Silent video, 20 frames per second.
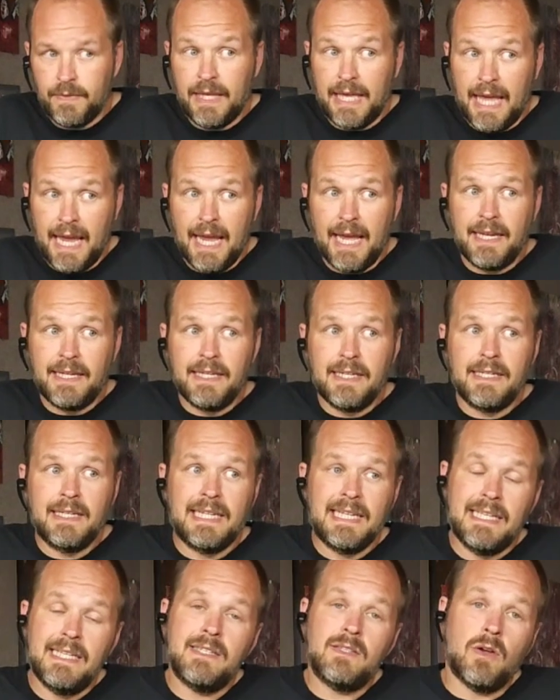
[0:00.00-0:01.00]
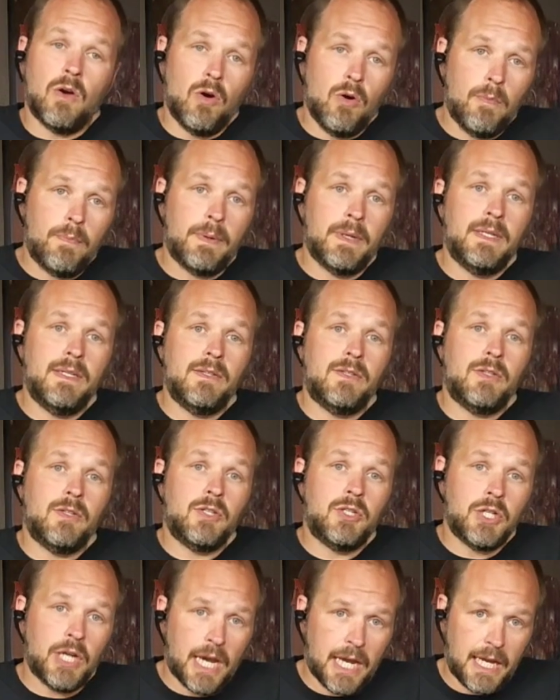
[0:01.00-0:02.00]
canon is open to
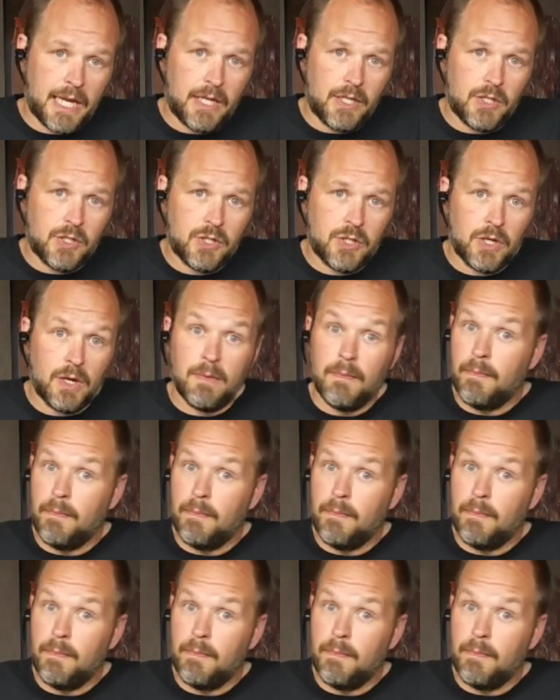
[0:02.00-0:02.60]
change.